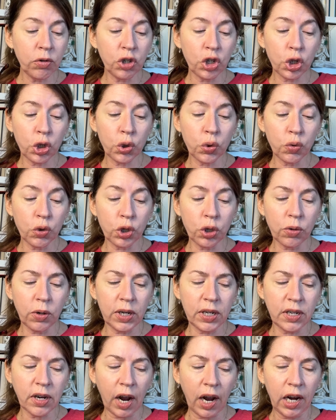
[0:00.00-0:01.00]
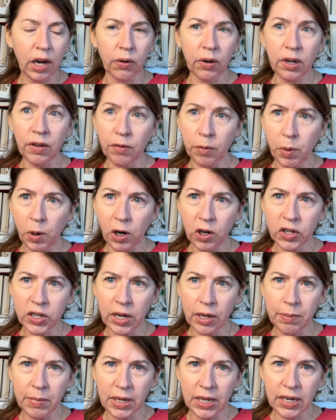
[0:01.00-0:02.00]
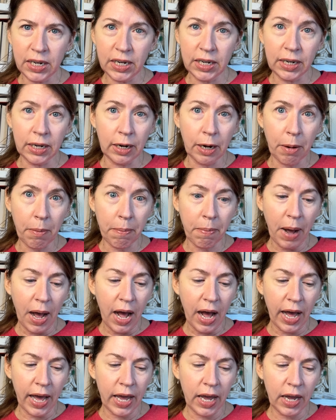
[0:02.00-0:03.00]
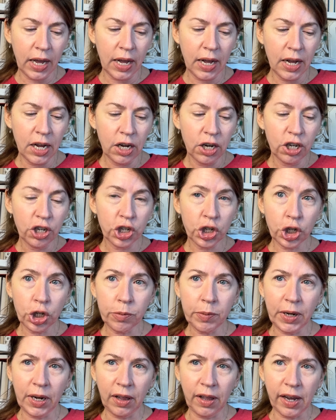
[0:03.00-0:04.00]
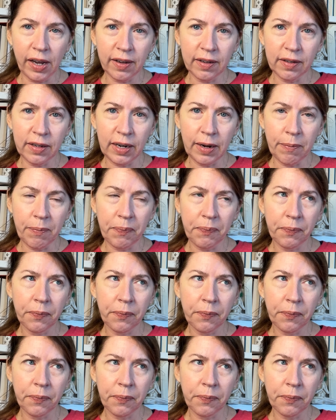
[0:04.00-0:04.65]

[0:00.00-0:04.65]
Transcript: True Diary of a Part Time Indian by Sherman Alexie.